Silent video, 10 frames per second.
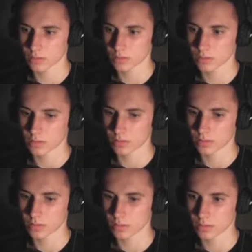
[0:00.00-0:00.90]
but
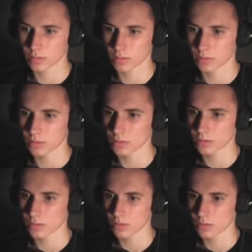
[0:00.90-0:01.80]
I guess I
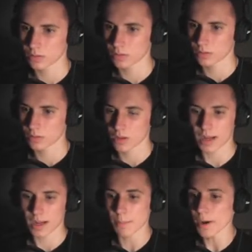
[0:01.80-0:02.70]
know.
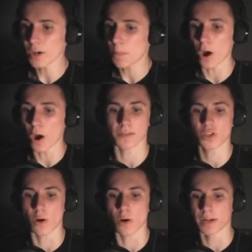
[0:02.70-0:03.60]
Am I not part of
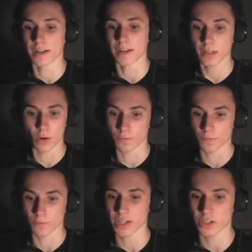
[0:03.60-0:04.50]
this
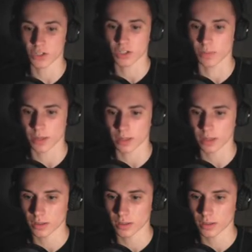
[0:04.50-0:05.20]
conversation or something? But